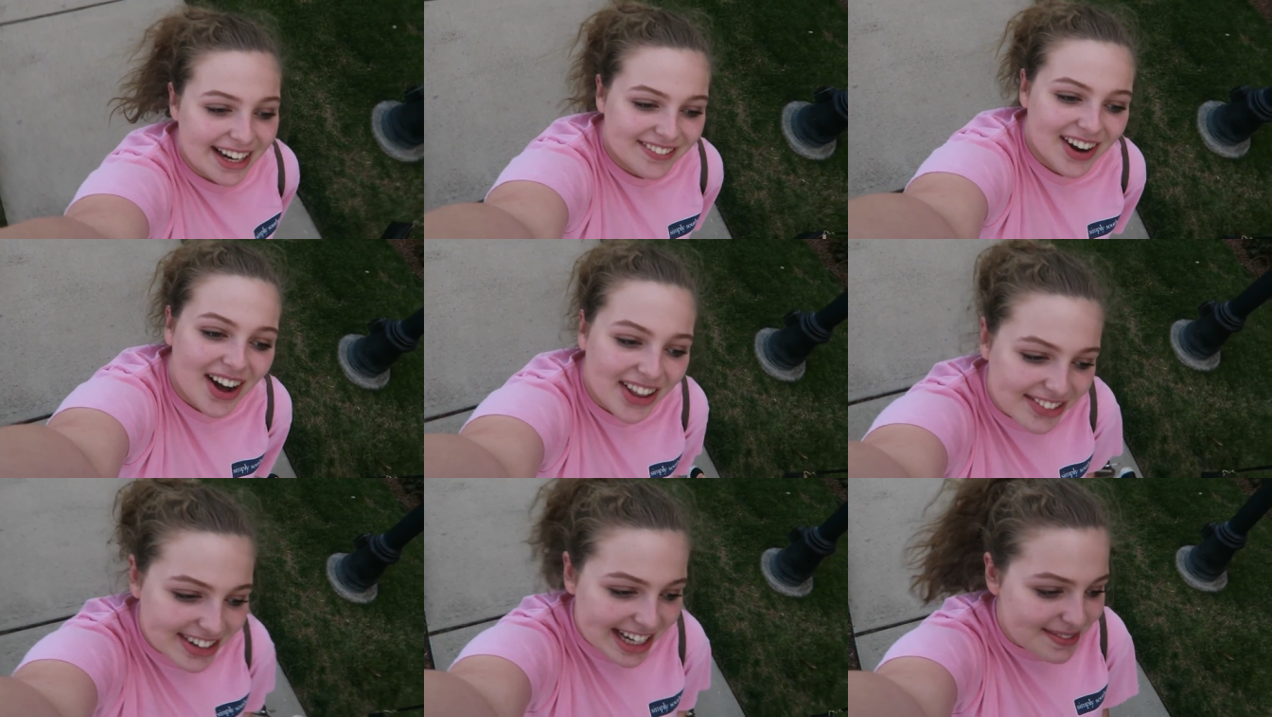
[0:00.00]
camera
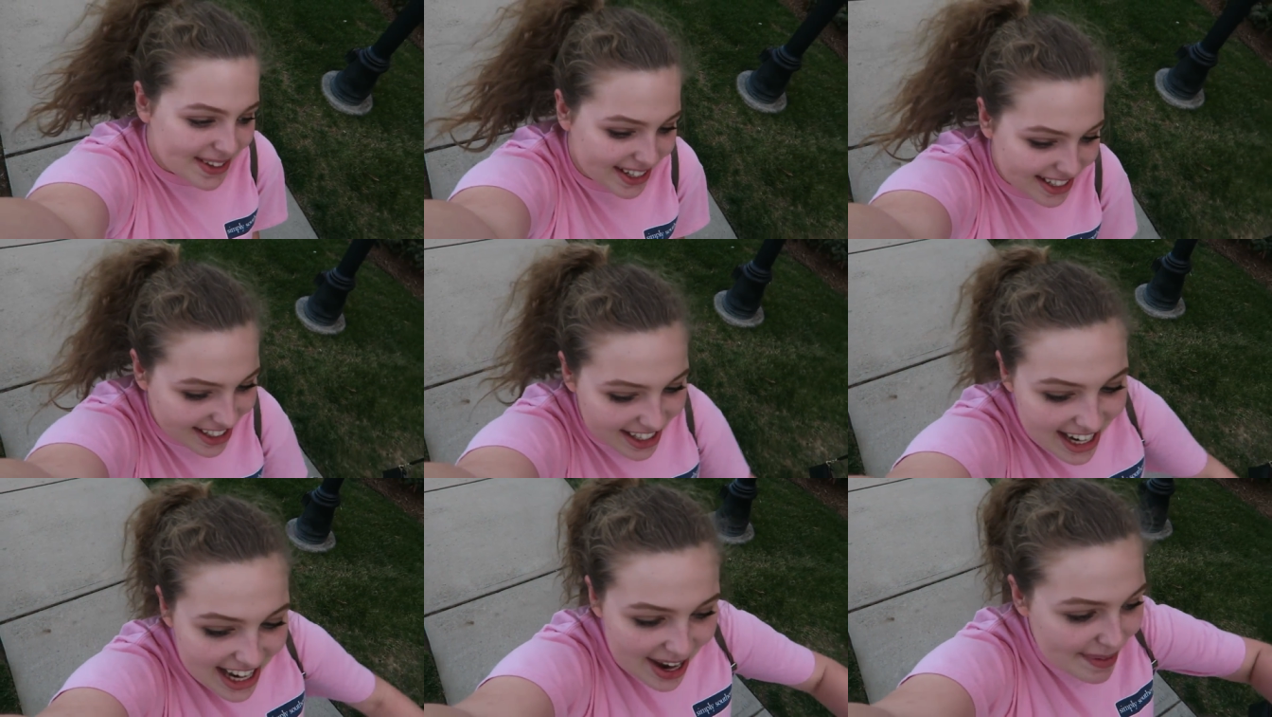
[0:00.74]
all the way up here?
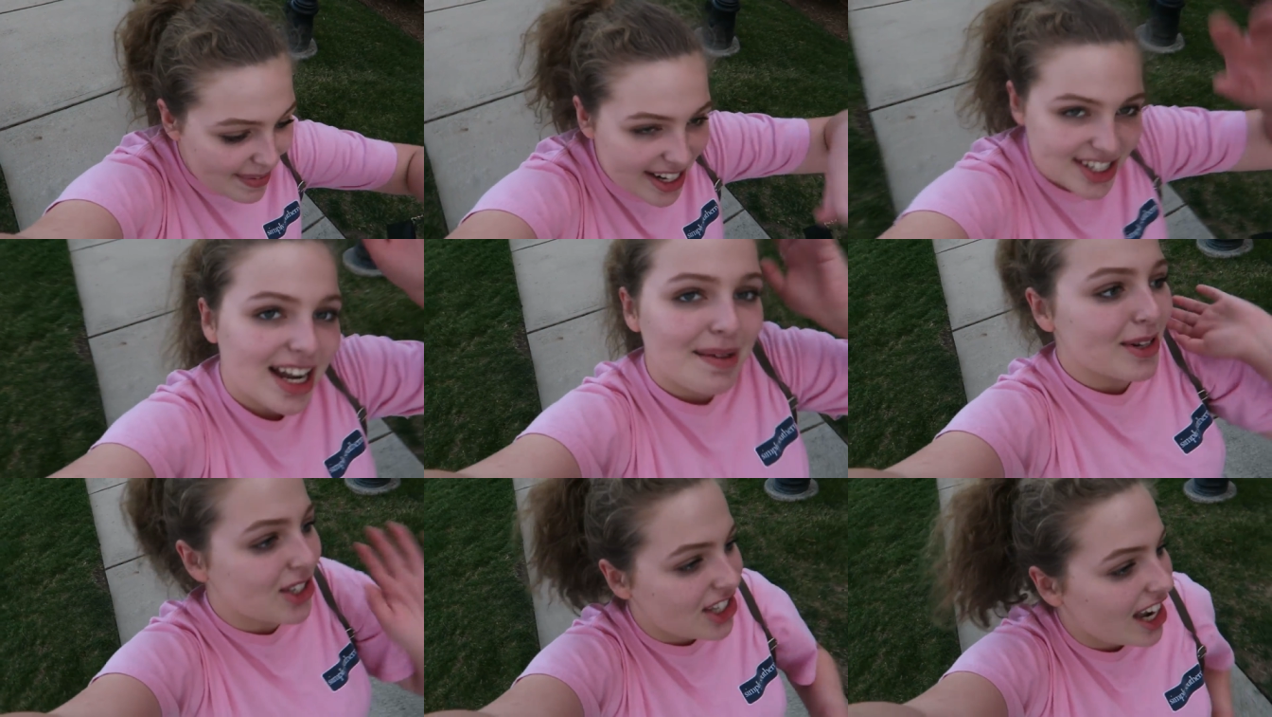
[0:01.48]
Imagine
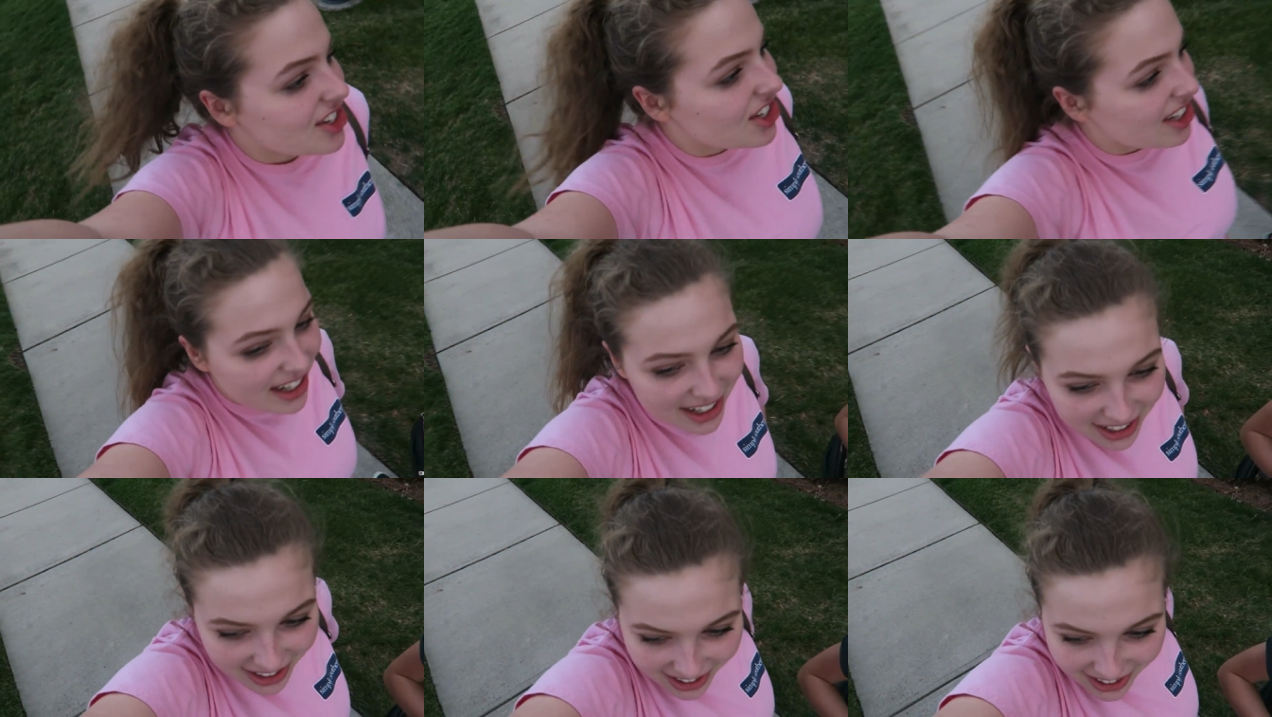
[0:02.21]
how much attention-
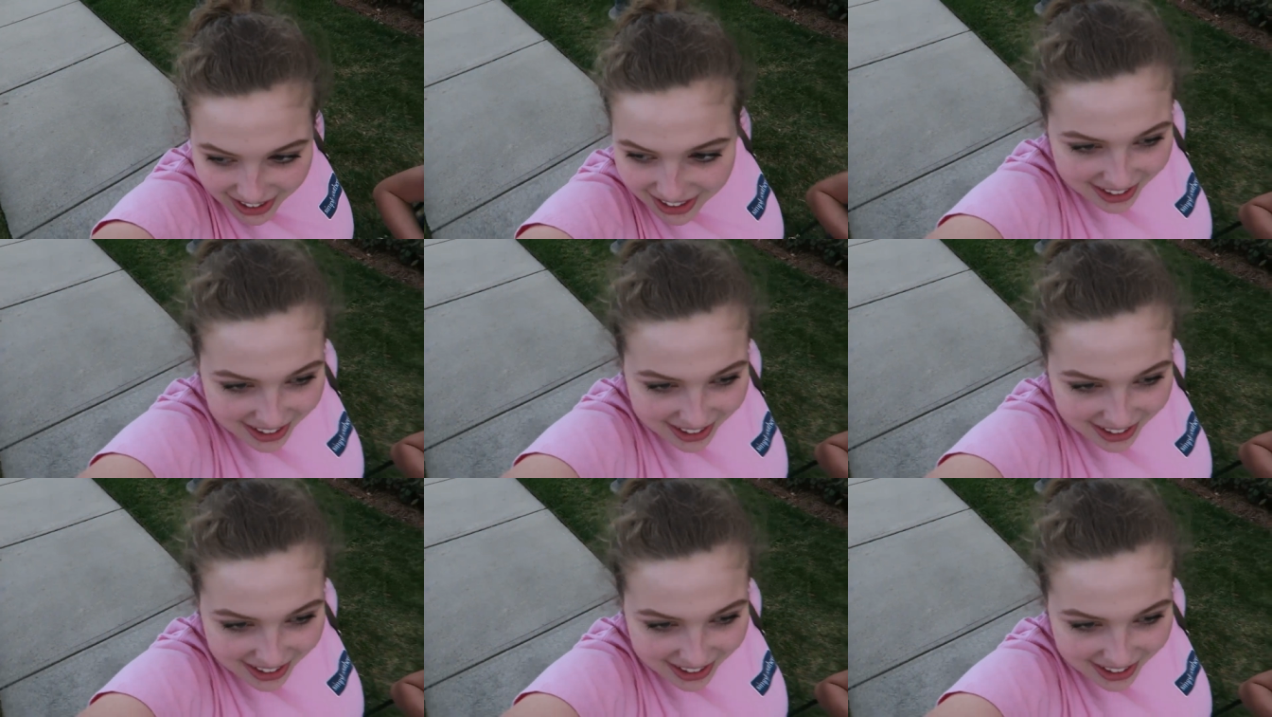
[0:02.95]
looked at you.